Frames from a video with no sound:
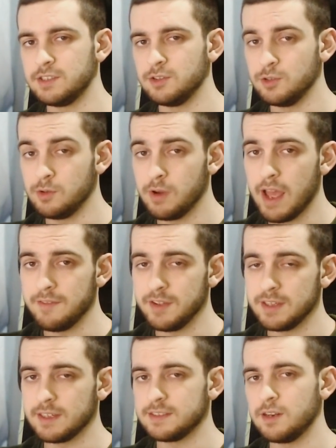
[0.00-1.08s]
you do have
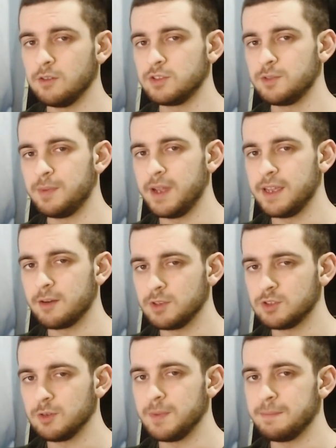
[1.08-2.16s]
it as an osu player,
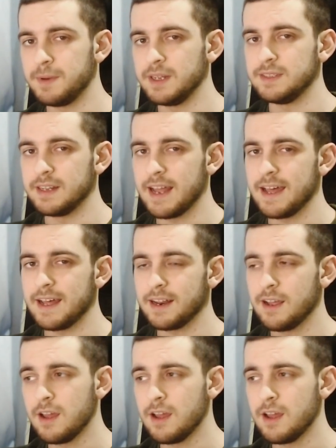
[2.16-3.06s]
which will be pretty rare,